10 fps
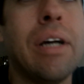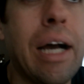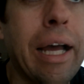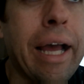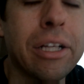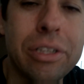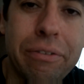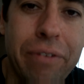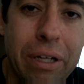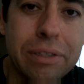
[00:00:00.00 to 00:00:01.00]
I
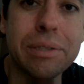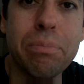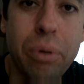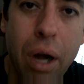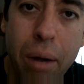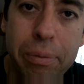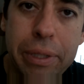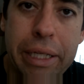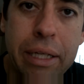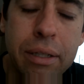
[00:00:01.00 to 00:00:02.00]
actually found some
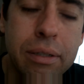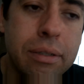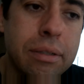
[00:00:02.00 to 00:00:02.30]
property